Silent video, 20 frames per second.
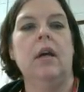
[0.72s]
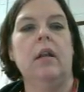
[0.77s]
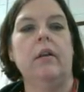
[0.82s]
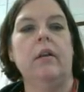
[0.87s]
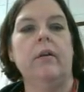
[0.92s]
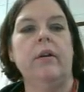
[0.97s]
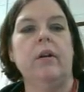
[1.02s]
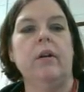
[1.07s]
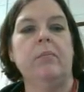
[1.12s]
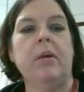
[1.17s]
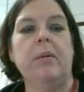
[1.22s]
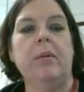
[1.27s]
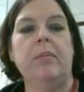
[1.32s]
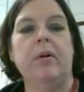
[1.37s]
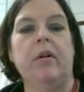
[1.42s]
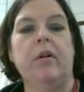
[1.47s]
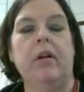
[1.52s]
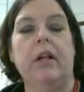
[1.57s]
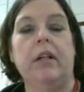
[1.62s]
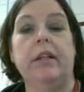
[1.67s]
hello young
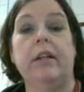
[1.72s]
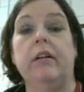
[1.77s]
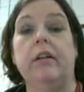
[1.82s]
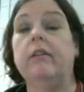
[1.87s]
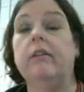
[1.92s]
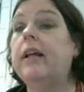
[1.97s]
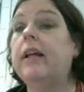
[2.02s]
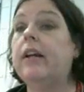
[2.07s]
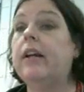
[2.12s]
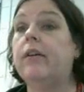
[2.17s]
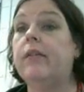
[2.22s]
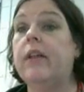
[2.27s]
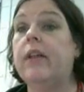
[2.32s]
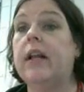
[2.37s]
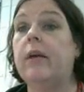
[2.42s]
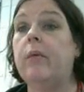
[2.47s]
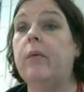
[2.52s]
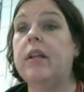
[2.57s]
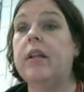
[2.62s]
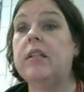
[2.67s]
people, a little later
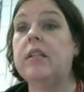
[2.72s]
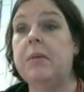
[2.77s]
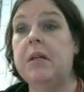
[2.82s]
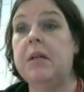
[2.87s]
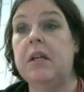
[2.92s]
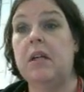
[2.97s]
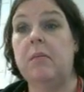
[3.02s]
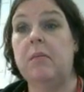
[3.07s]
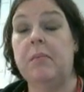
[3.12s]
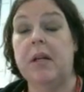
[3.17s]
than I wanted to be,